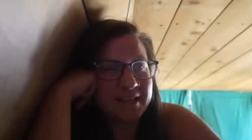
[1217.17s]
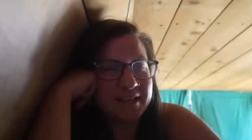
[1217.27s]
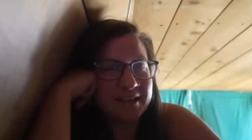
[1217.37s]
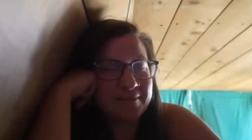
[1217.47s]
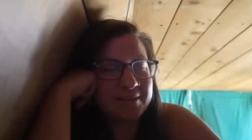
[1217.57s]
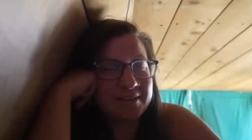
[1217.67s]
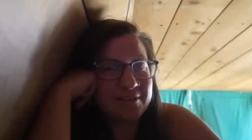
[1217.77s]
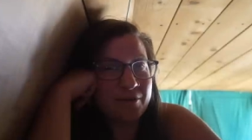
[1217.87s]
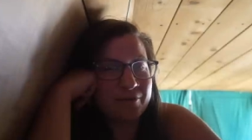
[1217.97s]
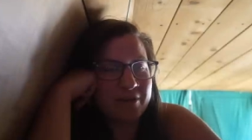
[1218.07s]
and I'm in
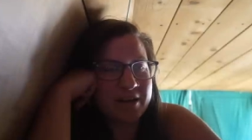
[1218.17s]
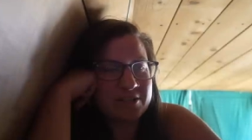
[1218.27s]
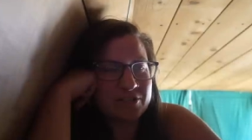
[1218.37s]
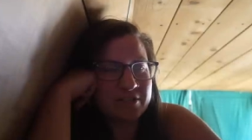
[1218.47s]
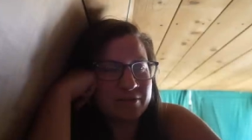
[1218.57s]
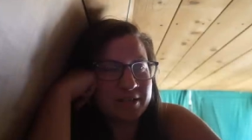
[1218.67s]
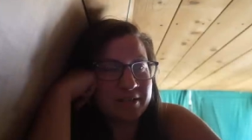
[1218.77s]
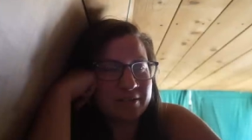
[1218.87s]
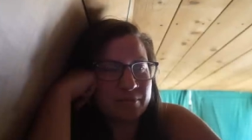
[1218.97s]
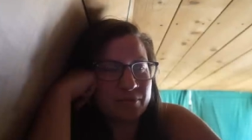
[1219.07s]
no rush to do
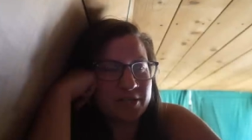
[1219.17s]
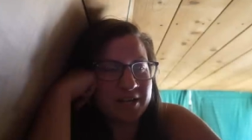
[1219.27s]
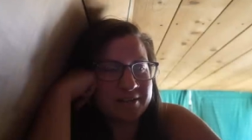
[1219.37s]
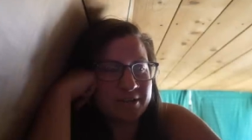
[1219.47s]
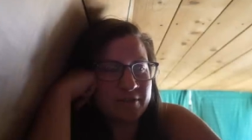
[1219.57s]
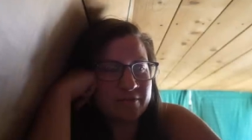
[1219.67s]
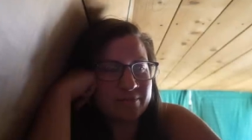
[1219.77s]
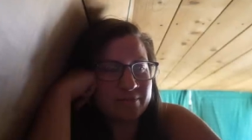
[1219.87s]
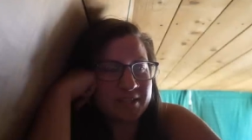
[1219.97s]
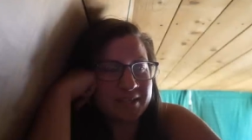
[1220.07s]
anything productive.
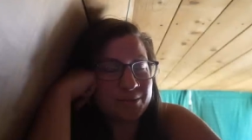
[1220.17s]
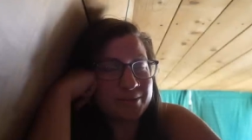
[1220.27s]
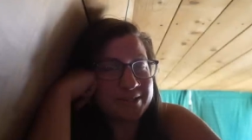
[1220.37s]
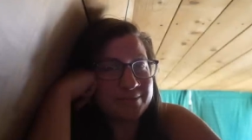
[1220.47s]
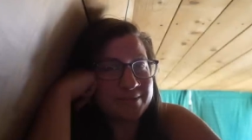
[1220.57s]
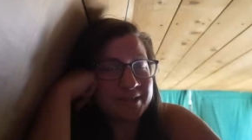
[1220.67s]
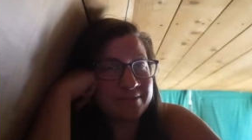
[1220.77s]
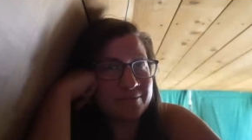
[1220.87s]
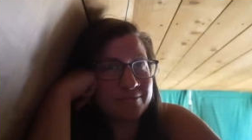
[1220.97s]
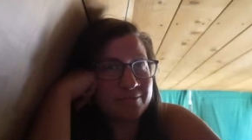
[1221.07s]
And once I'm
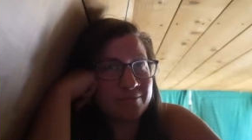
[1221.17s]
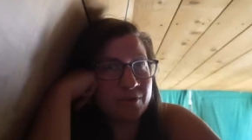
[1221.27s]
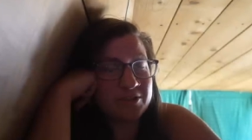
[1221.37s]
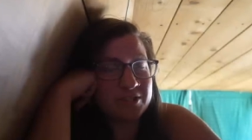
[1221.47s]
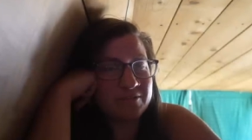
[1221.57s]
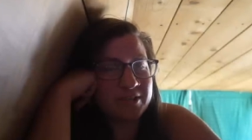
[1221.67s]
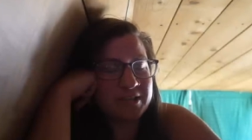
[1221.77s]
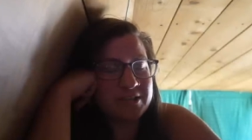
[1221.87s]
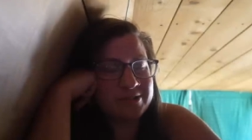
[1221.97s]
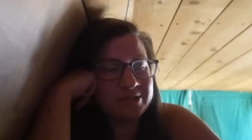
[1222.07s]
done watching
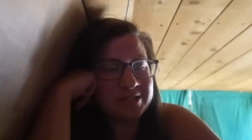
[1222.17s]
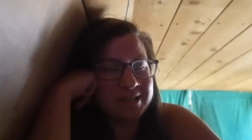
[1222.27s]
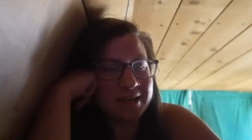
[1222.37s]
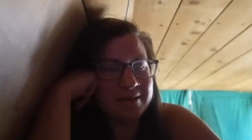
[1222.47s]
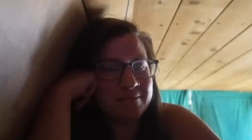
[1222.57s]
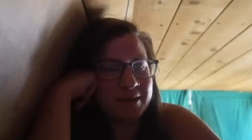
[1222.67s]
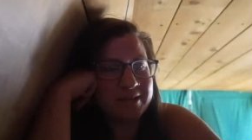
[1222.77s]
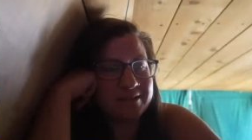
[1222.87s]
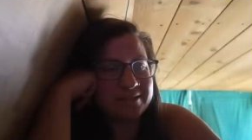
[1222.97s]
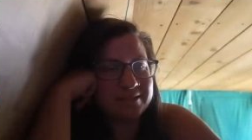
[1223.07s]
videos, I
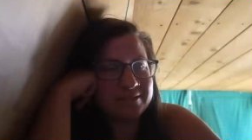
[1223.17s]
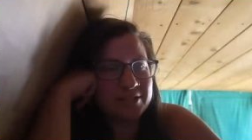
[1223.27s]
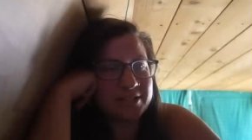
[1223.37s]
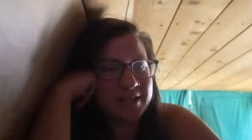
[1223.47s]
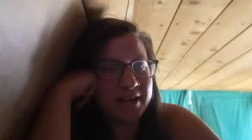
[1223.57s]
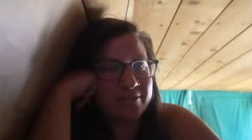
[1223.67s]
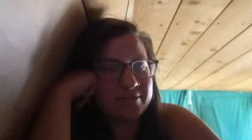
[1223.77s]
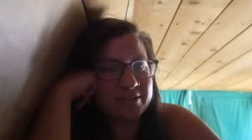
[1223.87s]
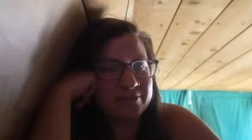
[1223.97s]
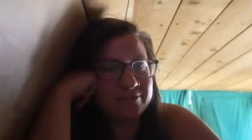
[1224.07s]
might just have
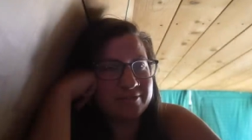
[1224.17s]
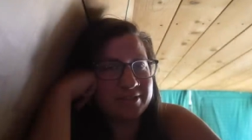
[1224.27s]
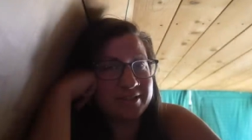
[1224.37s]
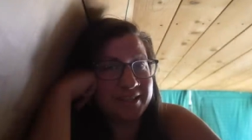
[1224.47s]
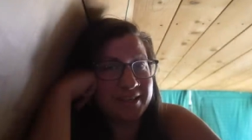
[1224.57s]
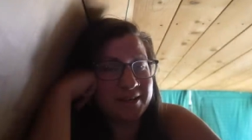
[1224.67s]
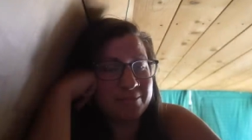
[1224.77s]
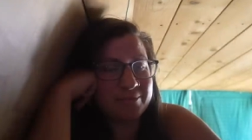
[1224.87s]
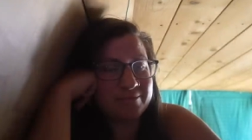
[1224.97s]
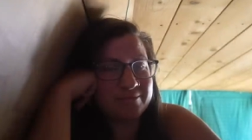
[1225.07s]
to clean up
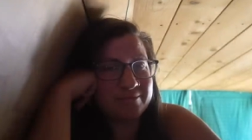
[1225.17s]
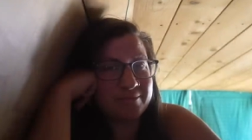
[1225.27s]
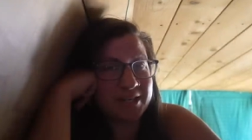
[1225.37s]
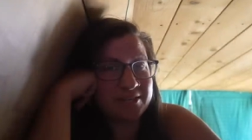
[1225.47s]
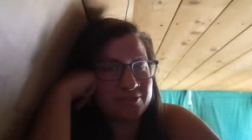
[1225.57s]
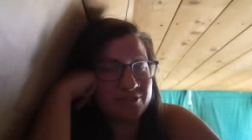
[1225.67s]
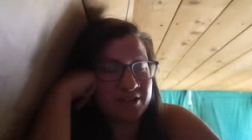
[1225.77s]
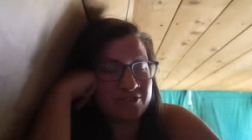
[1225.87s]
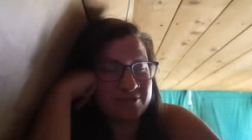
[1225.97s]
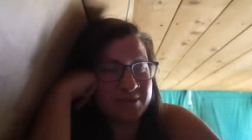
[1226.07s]
my
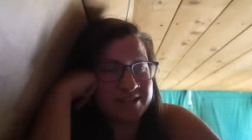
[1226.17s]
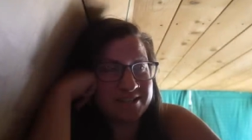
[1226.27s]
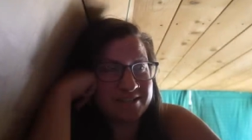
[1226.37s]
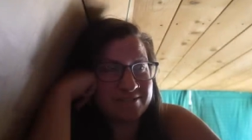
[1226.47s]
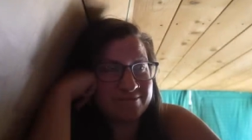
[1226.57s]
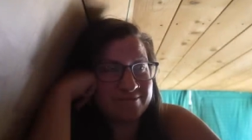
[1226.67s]
construction mess